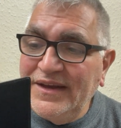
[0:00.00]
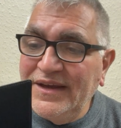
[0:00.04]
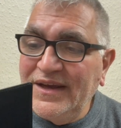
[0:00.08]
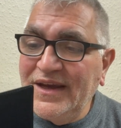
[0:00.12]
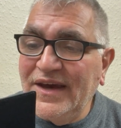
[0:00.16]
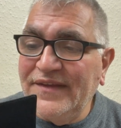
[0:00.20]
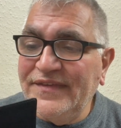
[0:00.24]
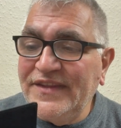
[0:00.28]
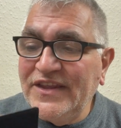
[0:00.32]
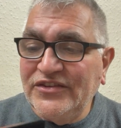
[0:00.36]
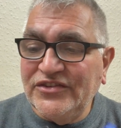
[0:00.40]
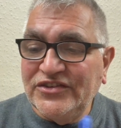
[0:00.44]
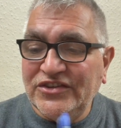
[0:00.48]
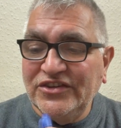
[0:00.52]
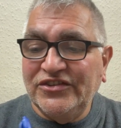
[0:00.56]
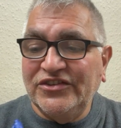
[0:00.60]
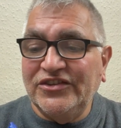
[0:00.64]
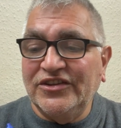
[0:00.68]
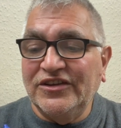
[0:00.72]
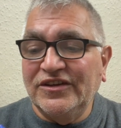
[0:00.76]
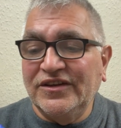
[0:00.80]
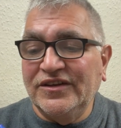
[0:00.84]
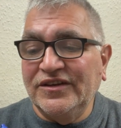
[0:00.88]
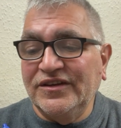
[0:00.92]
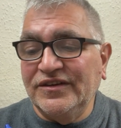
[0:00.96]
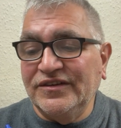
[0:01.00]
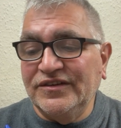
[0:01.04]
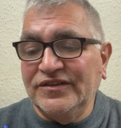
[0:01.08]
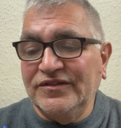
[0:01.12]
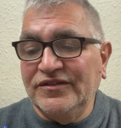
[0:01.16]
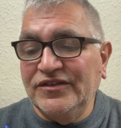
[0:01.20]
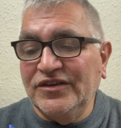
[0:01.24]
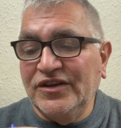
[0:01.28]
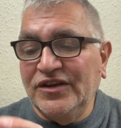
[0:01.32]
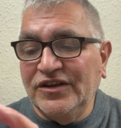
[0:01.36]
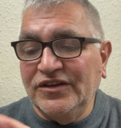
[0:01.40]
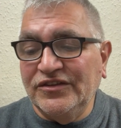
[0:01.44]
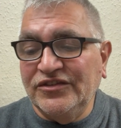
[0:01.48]
And there's just
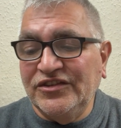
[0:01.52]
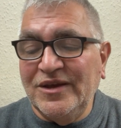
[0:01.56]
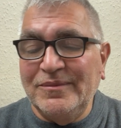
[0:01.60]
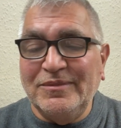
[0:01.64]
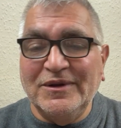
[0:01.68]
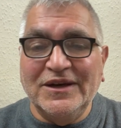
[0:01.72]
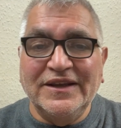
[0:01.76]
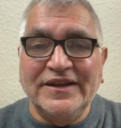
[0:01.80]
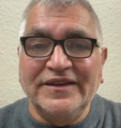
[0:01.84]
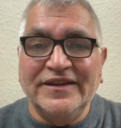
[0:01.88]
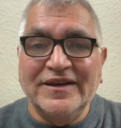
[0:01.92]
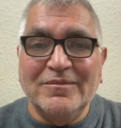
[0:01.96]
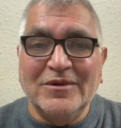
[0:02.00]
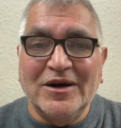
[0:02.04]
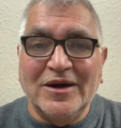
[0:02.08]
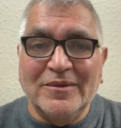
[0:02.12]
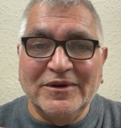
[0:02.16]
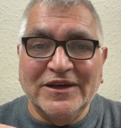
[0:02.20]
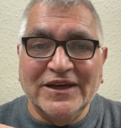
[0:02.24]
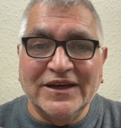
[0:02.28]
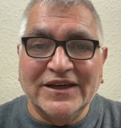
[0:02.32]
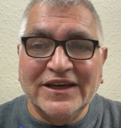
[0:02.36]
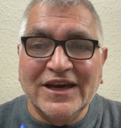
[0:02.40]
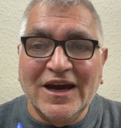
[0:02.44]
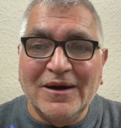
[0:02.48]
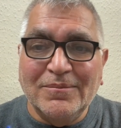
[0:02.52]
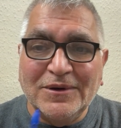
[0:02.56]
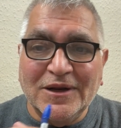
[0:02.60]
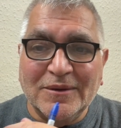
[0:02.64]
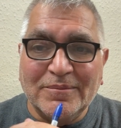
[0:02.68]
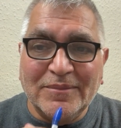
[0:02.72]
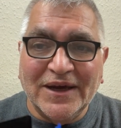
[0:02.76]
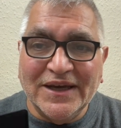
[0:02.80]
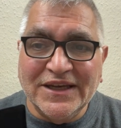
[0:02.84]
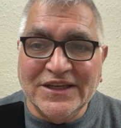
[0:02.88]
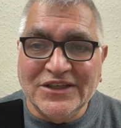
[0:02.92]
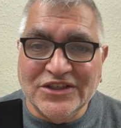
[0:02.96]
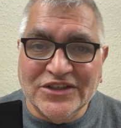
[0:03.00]
typically there might be a couple of
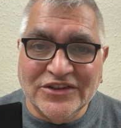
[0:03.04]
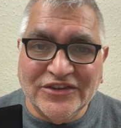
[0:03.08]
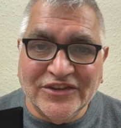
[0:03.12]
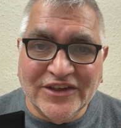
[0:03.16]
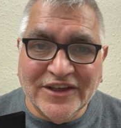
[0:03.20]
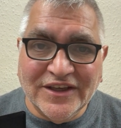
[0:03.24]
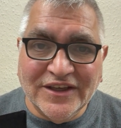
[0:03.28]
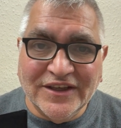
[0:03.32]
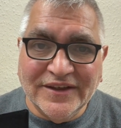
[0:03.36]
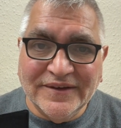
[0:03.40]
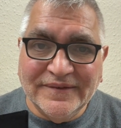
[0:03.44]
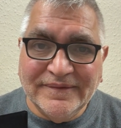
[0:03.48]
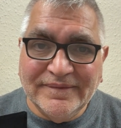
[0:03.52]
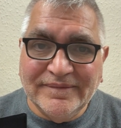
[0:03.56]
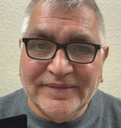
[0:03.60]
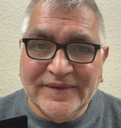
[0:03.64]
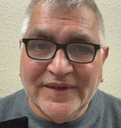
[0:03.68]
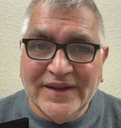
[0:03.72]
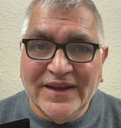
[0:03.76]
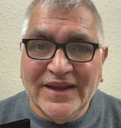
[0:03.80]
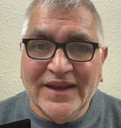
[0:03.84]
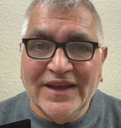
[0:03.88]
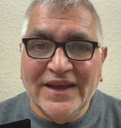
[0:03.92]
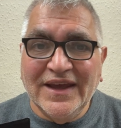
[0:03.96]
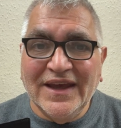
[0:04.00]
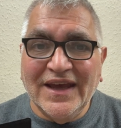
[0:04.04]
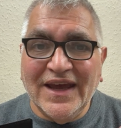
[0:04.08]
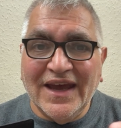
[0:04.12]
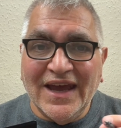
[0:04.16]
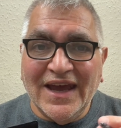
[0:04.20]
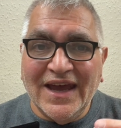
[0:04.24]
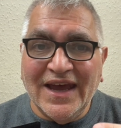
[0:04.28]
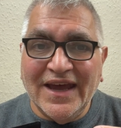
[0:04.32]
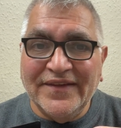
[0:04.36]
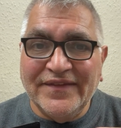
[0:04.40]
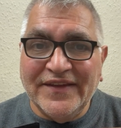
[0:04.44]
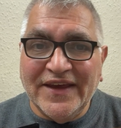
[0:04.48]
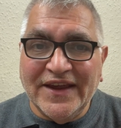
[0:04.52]
pages here,
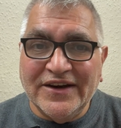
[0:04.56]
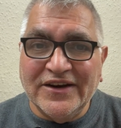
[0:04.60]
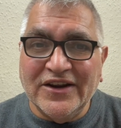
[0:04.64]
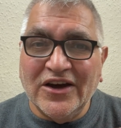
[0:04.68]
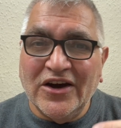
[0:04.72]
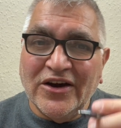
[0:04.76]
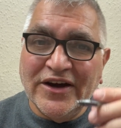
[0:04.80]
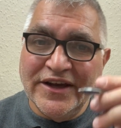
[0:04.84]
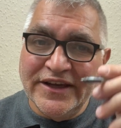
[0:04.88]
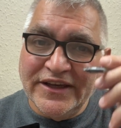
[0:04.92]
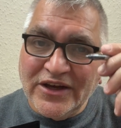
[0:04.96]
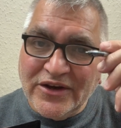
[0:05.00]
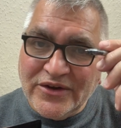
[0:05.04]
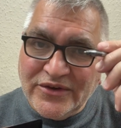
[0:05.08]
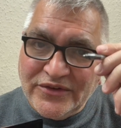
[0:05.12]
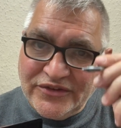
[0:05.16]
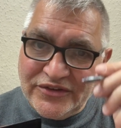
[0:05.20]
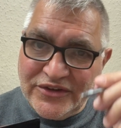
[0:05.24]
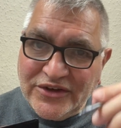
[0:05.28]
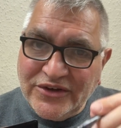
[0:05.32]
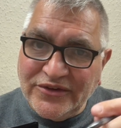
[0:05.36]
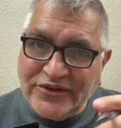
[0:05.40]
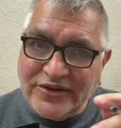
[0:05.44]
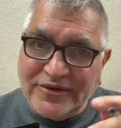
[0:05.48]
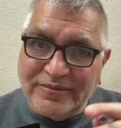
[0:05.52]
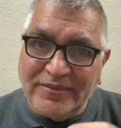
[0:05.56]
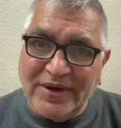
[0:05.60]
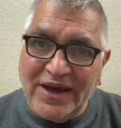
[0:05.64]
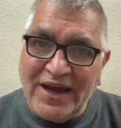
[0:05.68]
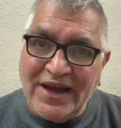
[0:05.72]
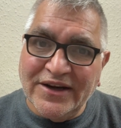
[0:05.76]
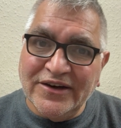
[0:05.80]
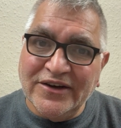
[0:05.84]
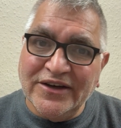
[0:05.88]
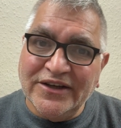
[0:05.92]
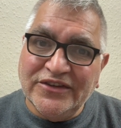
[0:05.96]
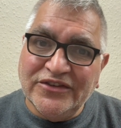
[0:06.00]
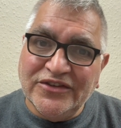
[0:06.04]
and then I go through them
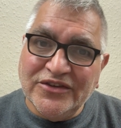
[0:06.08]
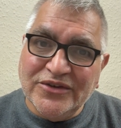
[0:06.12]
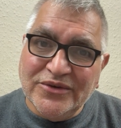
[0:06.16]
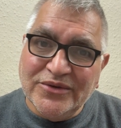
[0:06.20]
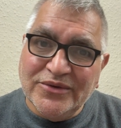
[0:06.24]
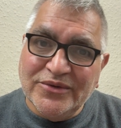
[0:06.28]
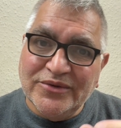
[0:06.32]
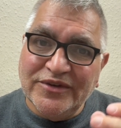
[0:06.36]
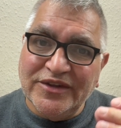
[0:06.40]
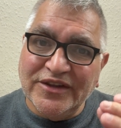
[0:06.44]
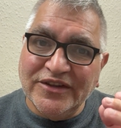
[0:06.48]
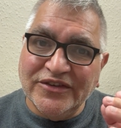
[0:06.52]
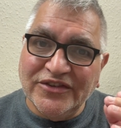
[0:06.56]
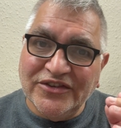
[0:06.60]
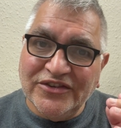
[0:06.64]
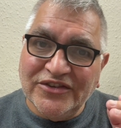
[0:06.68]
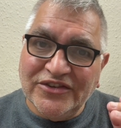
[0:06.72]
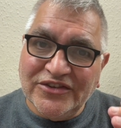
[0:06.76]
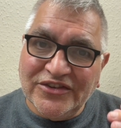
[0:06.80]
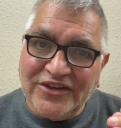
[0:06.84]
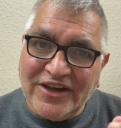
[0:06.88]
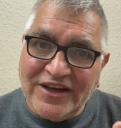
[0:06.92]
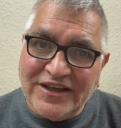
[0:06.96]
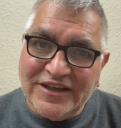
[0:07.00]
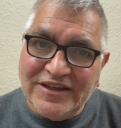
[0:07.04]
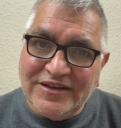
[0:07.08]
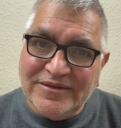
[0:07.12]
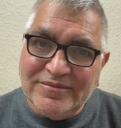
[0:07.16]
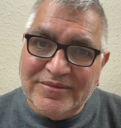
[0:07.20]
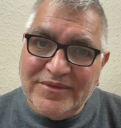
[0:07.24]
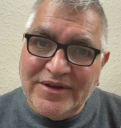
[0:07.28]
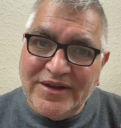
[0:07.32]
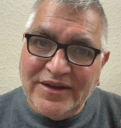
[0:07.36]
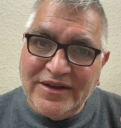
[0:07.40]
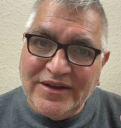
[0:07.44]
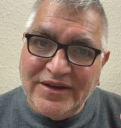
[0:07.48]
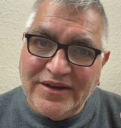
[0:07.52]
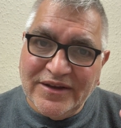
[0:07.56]
and I do the
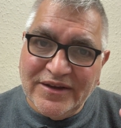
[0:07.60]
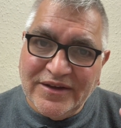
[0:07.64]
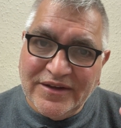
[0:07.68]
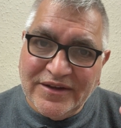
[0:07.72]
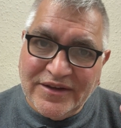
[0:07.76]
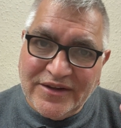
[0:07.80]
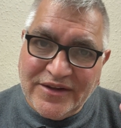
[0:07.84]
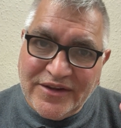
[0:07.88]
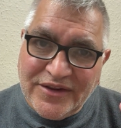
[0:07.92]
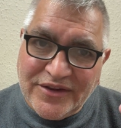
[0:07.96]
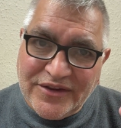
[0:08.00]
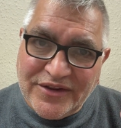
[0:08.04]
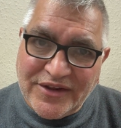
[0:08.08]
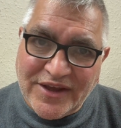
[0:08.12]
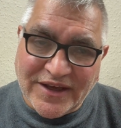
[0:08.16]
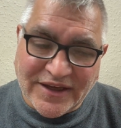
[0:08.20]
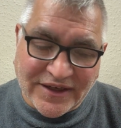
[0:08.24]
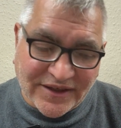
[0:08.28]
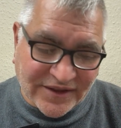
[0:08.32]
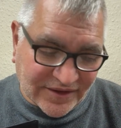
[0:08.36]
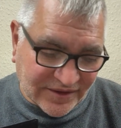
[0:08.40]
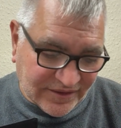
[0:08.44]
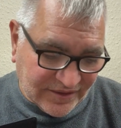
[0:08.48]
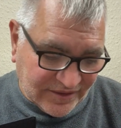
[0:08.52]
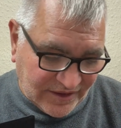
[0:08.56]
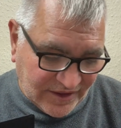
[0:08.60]
same thing.